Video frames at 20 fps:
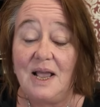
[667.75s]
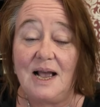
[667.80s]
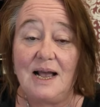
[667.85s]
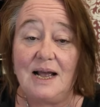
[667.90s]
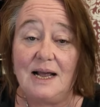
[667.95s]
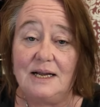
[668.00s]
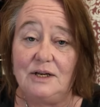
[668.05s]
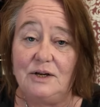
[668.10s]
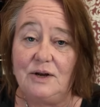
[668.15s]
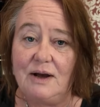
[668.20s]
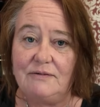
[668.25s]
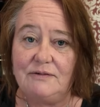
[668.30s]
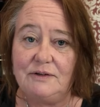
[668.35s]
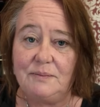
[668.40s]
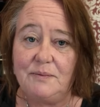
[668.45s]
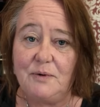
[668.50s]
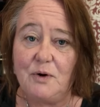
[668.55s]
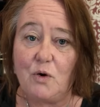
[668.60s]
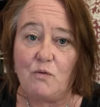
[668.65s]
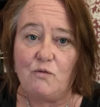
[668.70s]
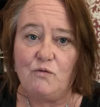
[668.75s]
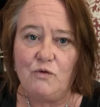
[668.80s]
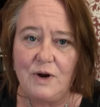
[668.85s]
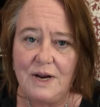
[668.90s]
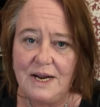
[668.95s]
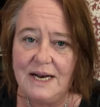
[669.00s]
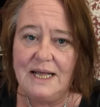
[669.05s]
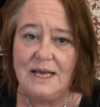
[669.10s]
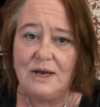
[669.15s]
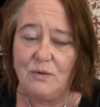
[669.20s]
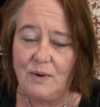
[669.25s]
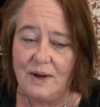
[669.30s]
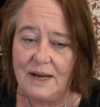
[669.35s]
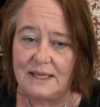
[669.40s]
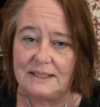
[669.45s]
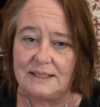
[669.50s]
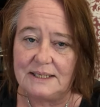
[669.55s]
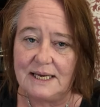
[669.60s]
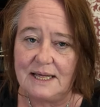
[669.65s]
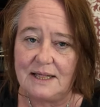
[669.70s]
and you have to book really
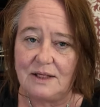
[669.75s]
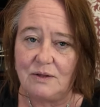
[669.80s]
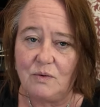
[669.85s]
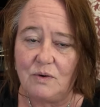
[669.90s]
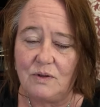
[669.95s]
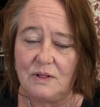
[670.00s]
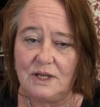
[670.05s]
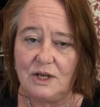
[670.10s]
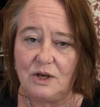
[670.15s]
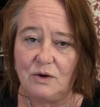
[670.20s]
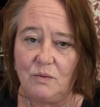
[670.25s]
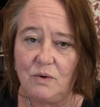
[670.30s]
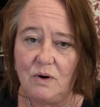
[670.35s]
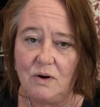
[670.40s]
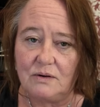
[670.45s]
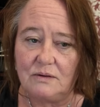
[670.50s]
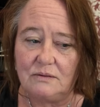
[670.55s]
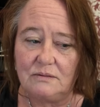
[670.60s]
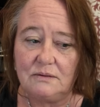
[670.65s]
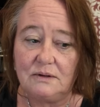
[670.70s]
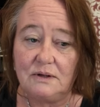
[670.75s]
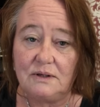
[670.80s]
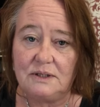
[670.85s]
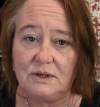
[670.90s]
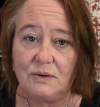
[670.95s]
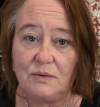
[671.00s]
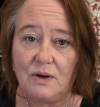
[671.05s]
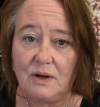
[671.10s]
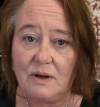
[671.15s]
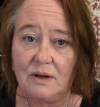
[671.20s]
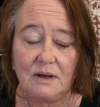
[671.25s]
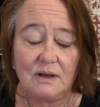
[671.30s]
quick to get the one that you want, to